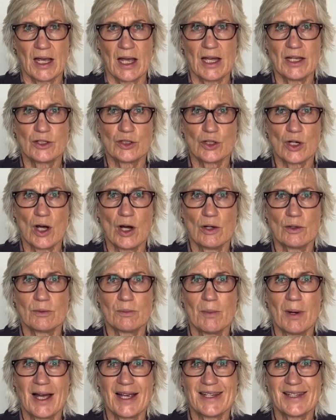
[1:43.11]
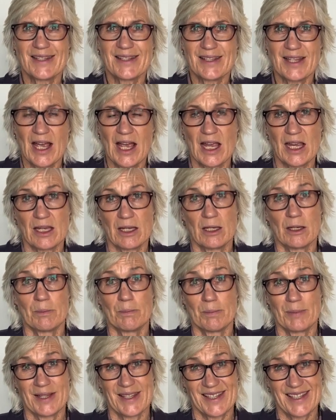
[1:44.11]
A child might say
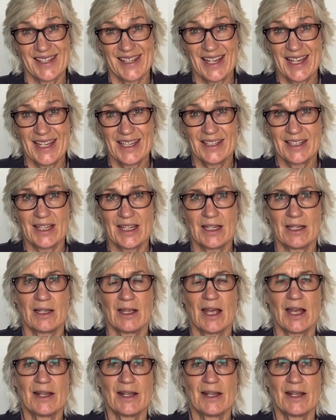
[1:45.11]
paschetti